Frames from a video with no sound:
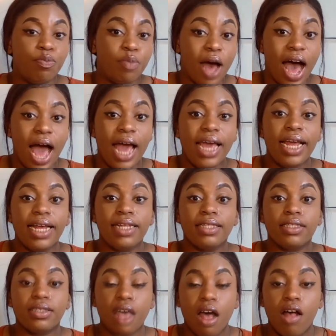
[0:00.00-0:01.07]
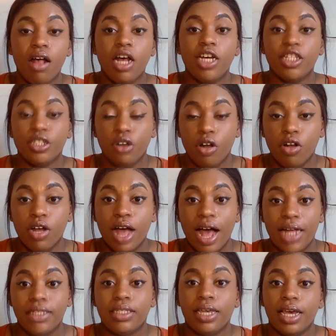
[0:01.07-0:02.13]
buy and sell adult
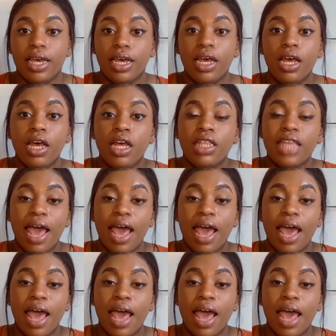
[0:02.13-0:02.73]
content.